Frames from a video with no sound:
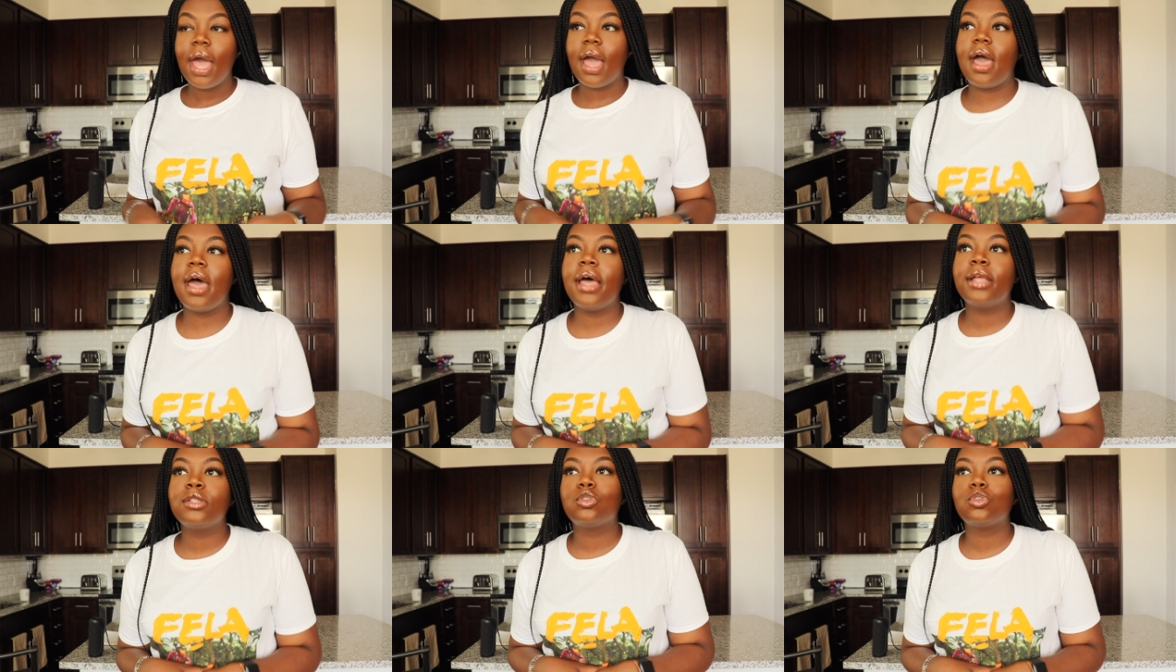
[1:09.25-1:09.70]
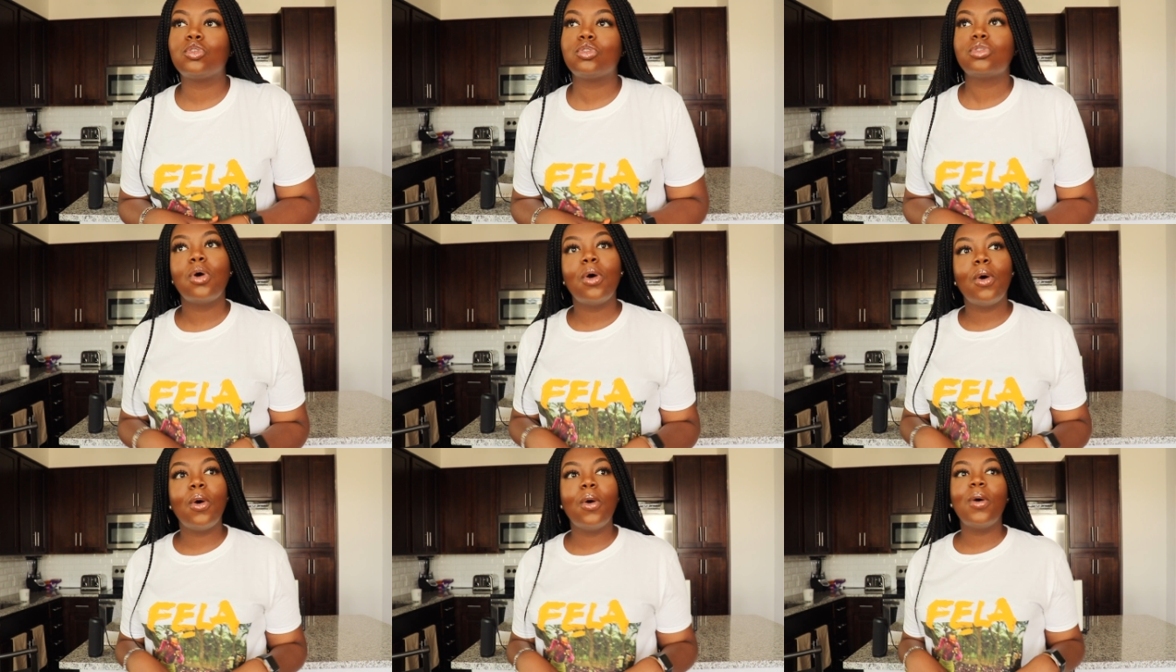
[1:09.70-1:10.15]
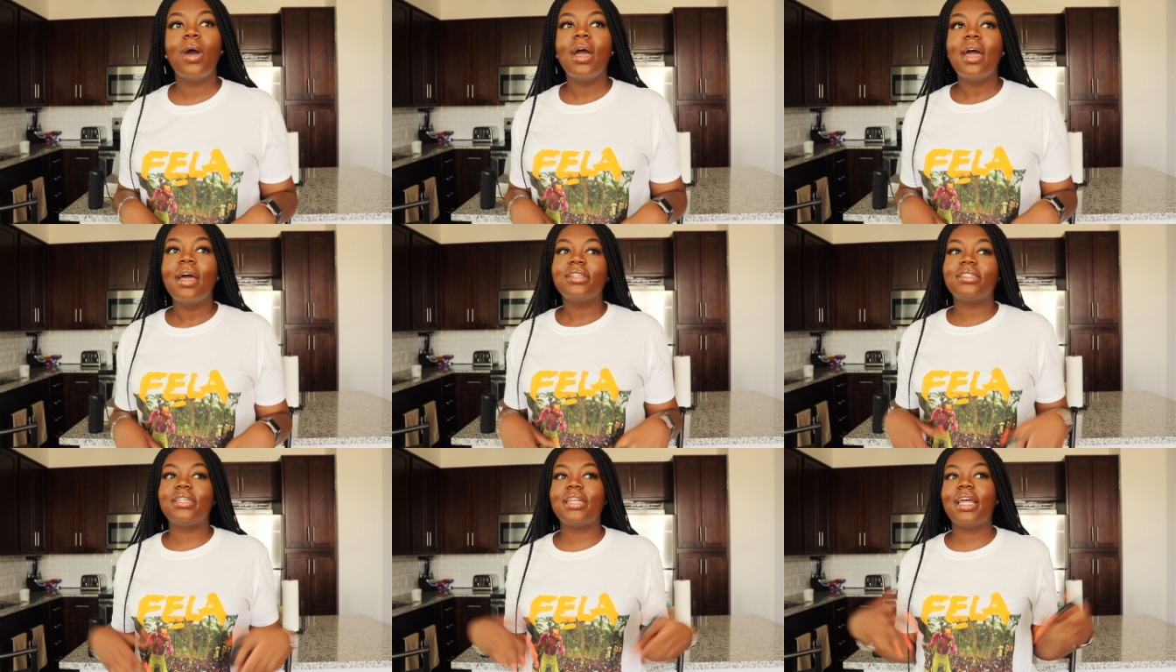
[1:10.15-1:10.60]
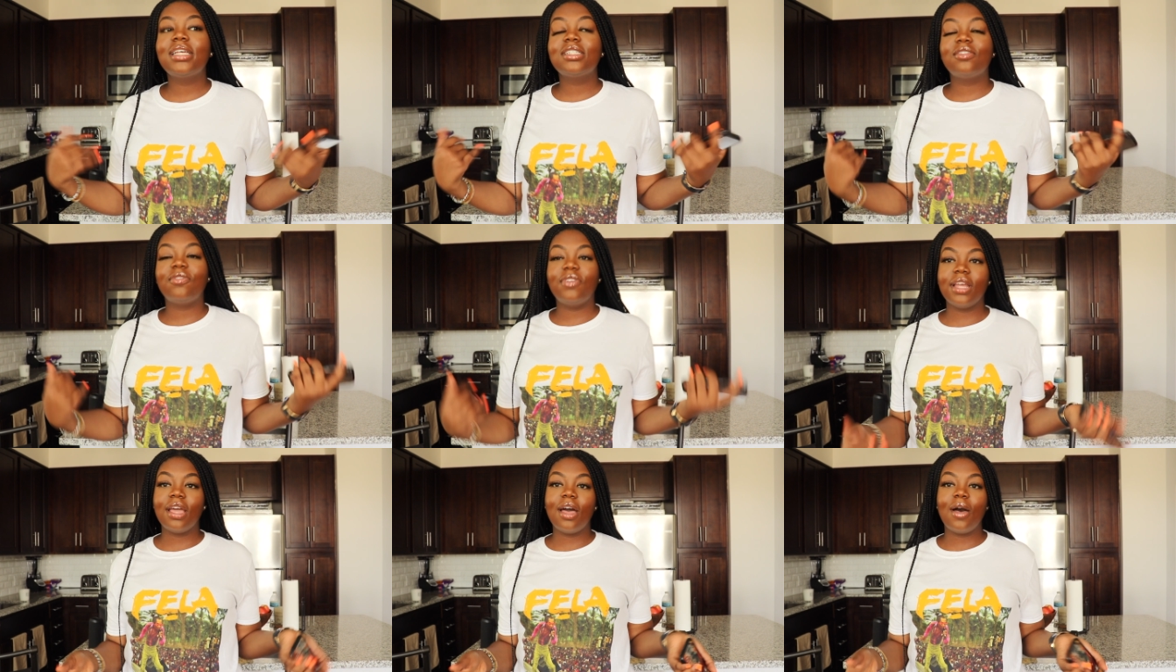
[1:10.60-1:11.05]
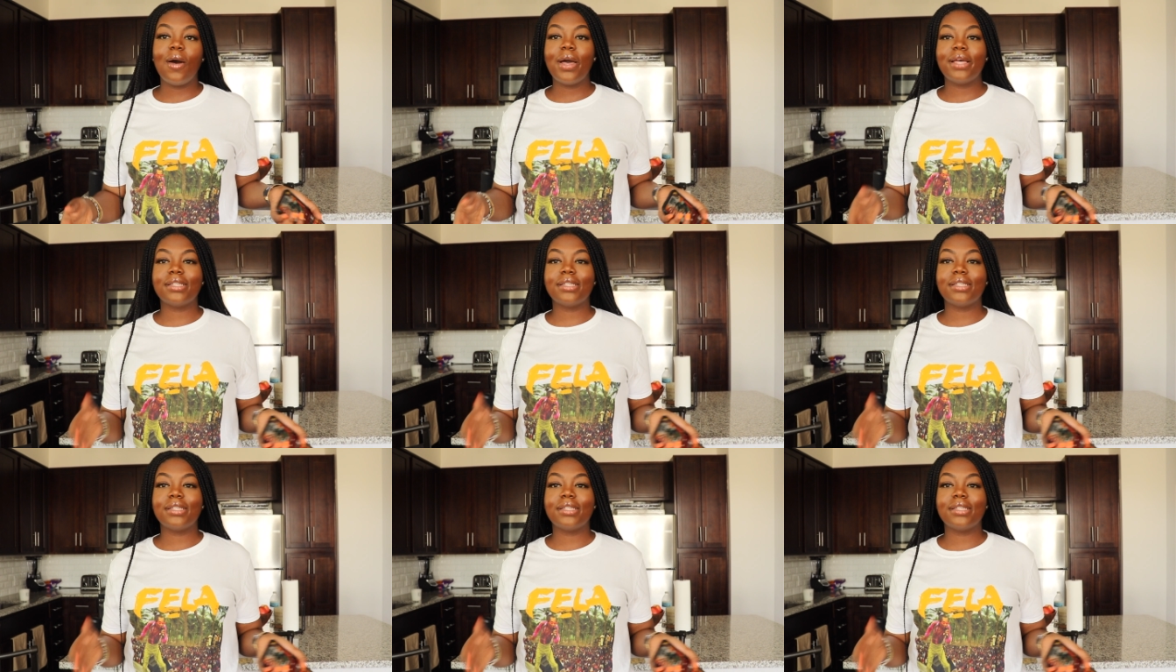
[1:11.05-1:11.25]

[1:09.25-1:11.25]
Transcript: And so today's video